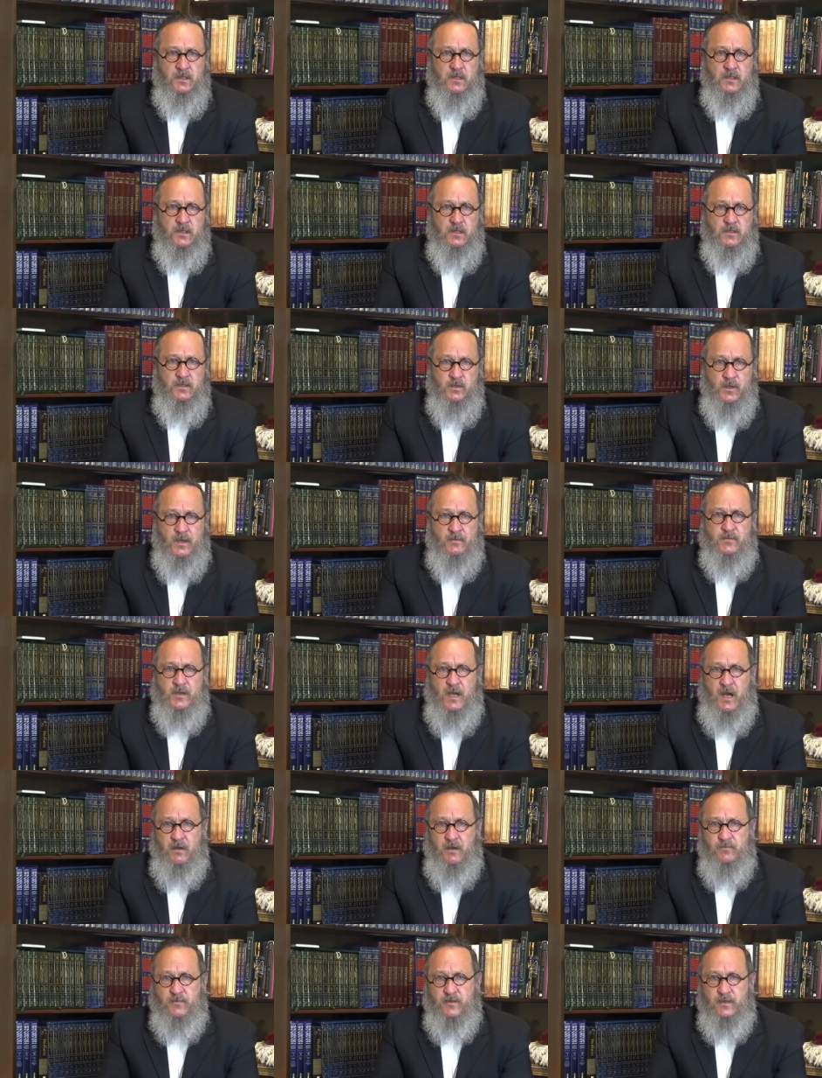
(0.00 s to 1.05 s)
you have
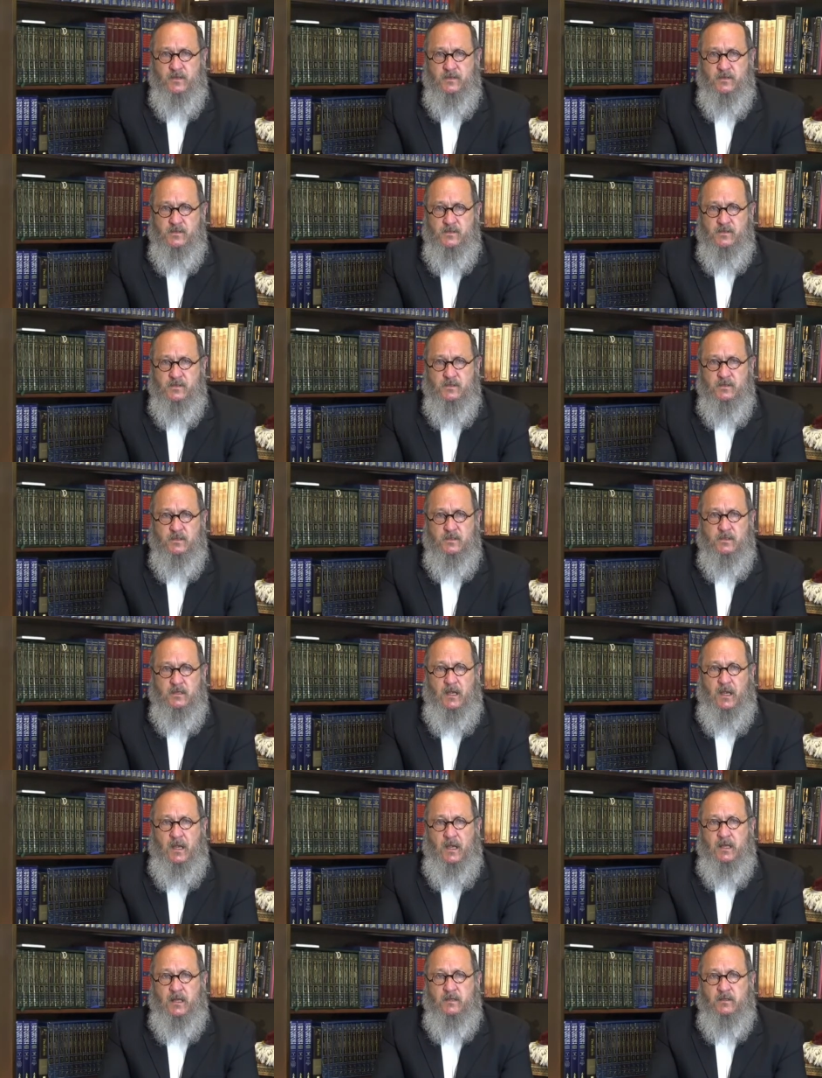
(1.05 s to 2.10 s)
confidence
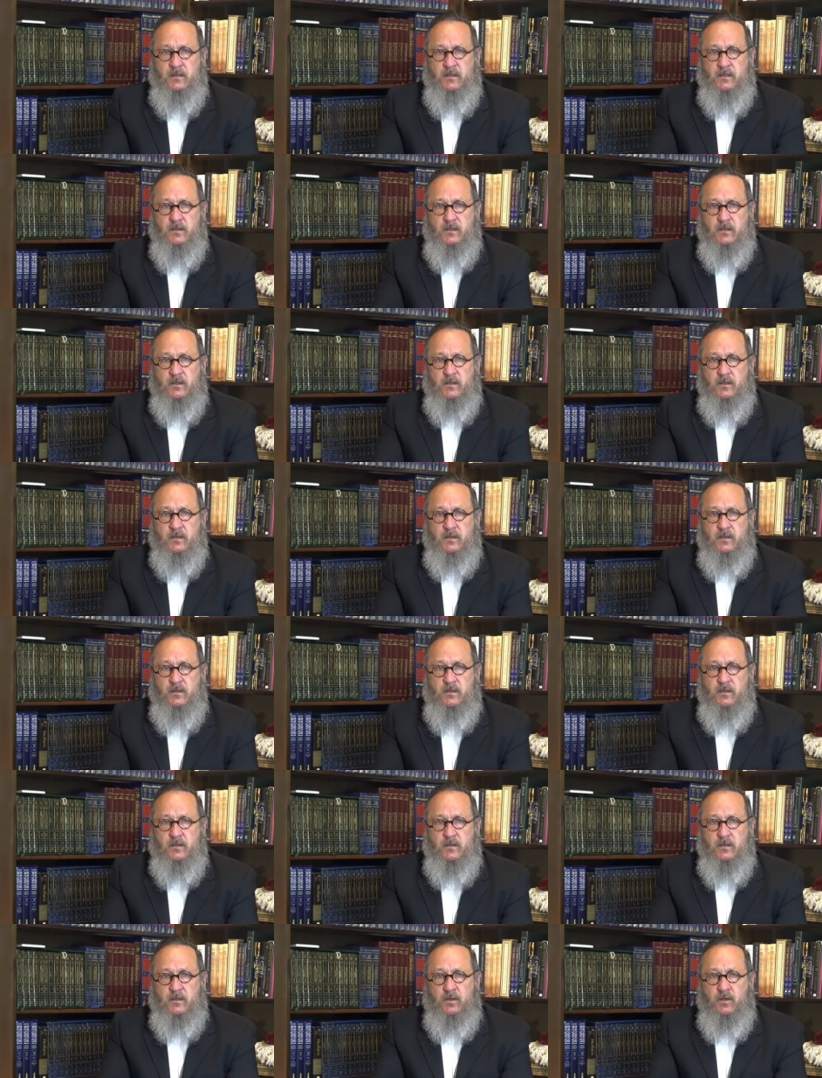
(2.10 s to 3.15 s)
and
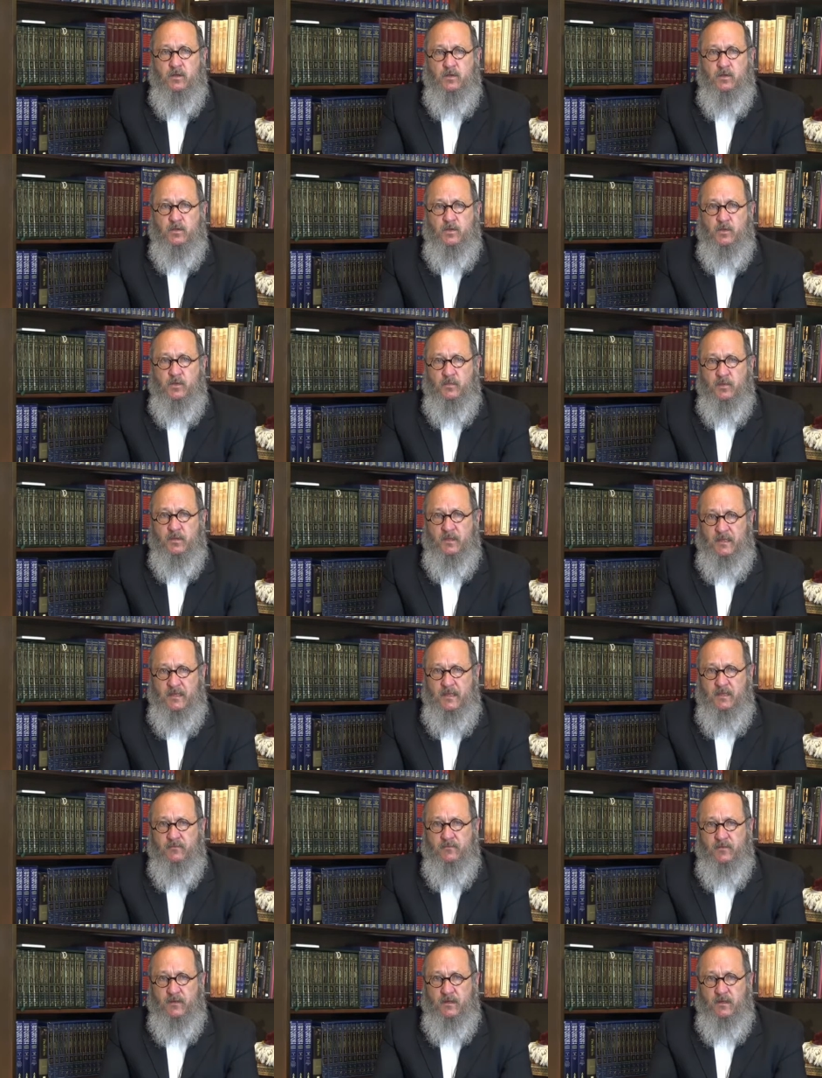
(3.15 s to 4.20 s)
who you
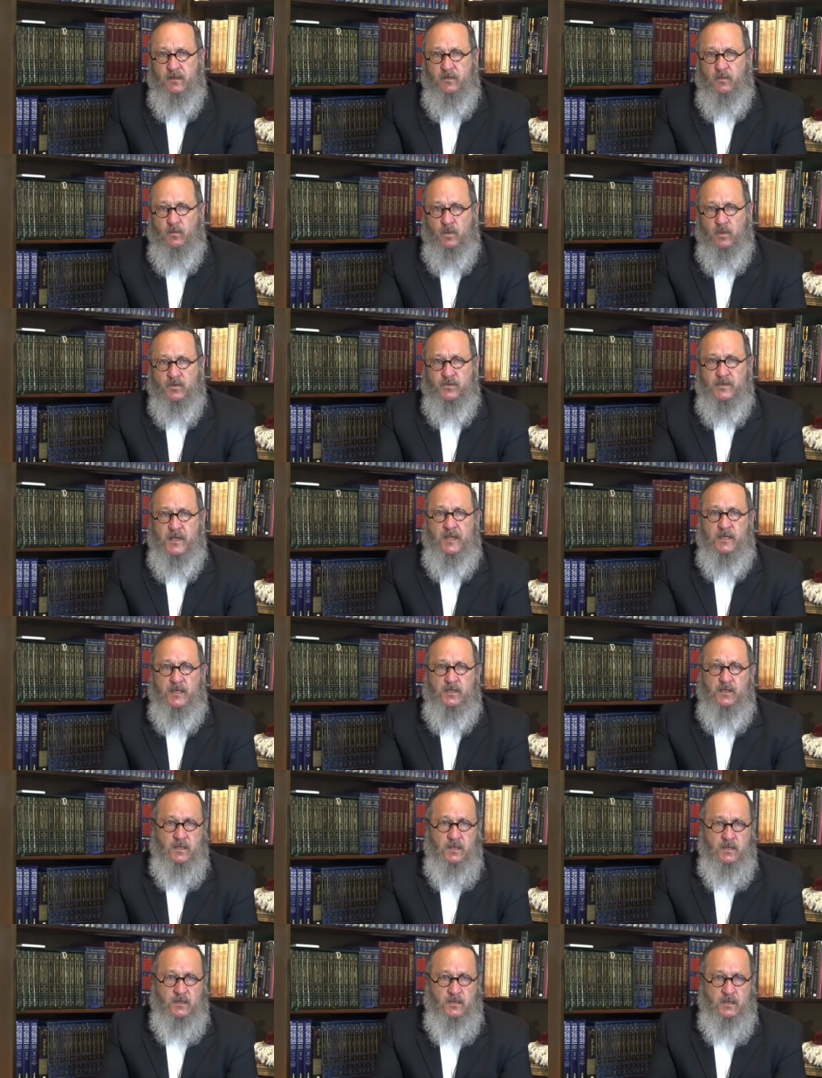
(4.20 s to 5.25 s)
believe will take
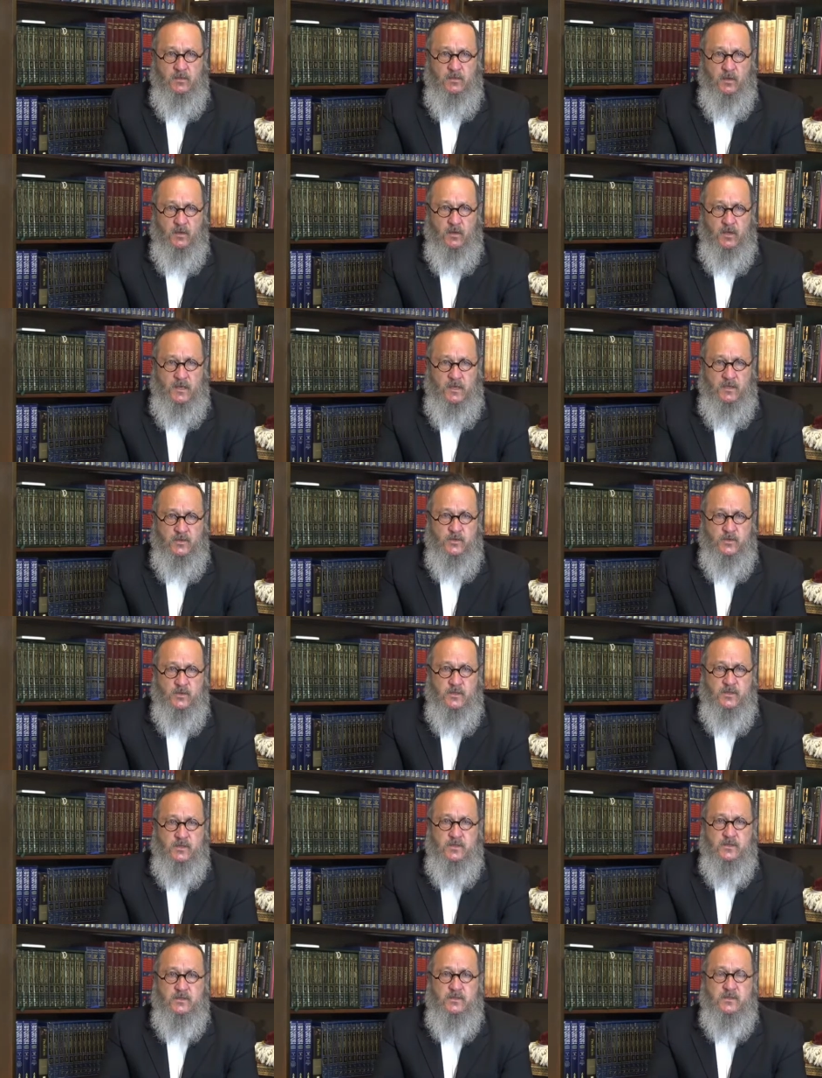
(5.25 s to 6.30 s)
your
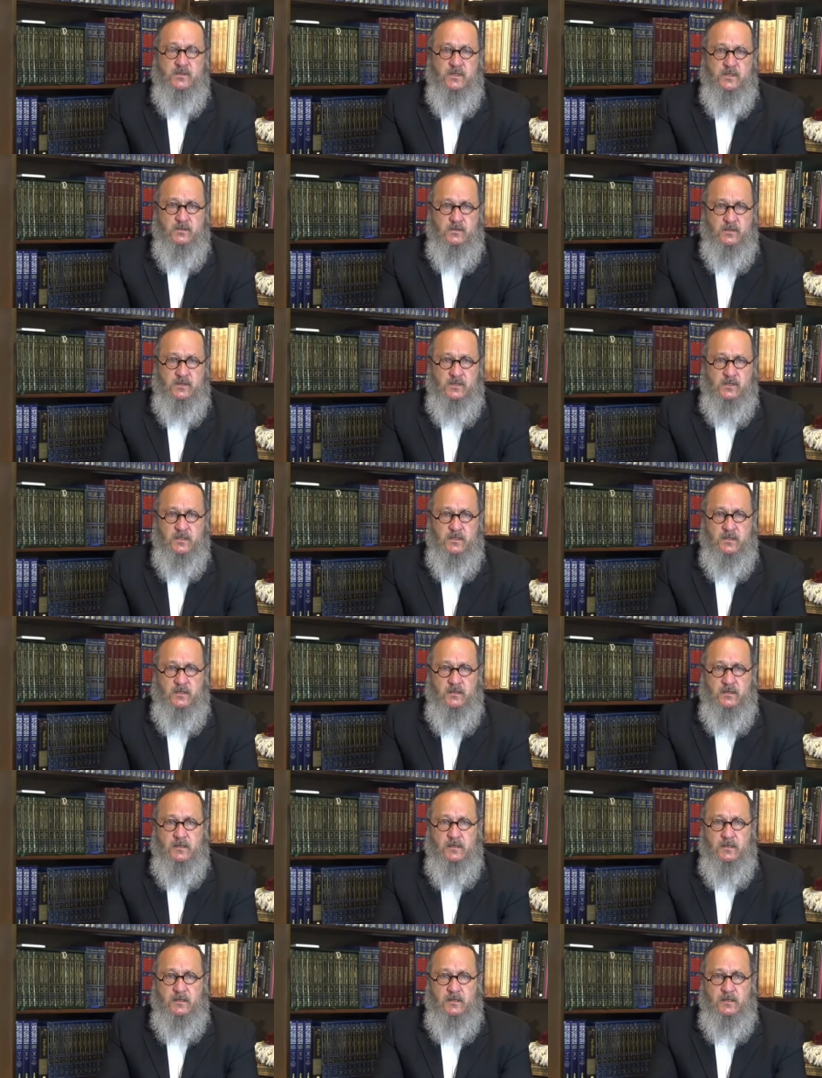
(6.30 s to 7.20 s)
interest seriously.